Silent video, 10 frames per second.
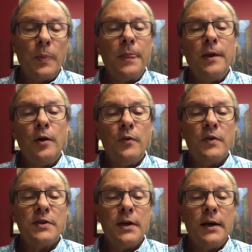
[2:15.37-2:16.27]
the
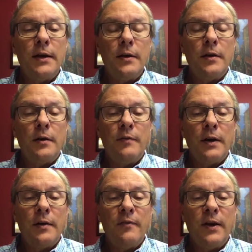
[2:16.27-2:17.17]
oversight of
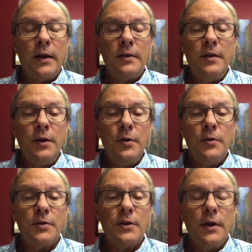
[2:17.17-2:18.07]
our
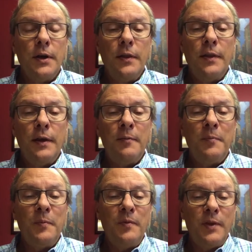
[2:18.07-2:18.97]
volunteers that
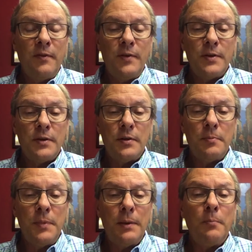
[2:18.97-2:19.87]
visit
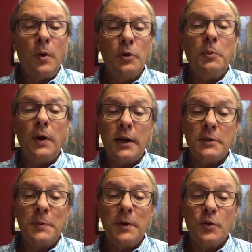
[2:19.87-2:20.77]
multiple
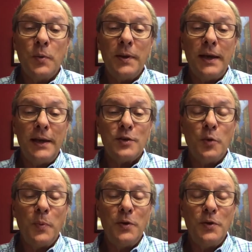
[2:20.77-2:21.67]
hospitals when that is
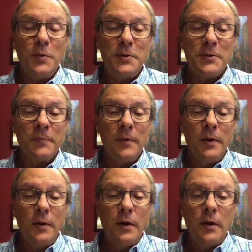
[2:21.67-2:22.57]
open to us,
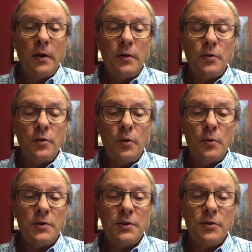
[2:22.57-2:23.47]
and also
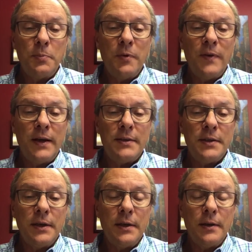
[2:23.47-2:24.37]

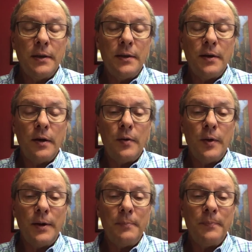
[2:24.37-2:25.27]
supervising
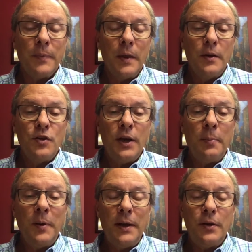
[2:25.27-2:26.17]
our
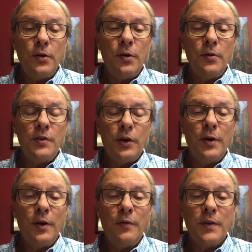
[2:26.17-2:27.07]
chaplain interns that are
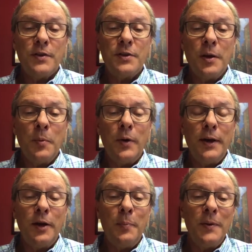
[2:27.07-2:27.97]
here for the summer and
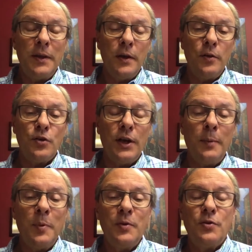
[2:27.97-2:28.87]
helping the other
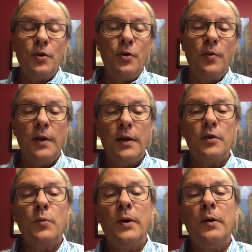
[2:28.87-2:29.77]
chaplains to do that
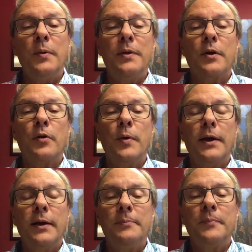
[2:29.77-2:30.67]
as well with the
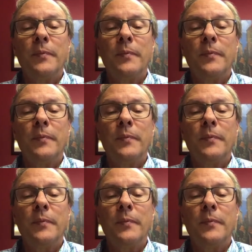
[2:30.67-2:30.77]
curriculum.